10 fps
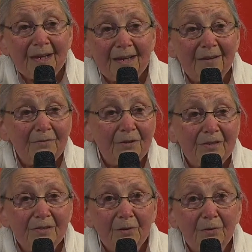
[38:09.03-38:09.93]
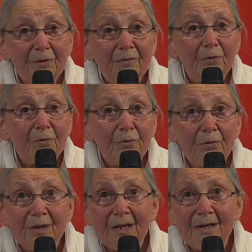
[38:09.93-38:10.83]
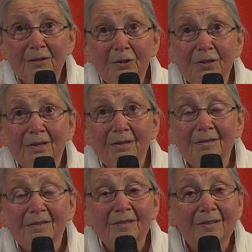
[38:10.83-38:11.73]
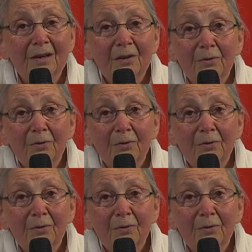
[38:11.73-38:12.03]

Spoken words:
of all religions,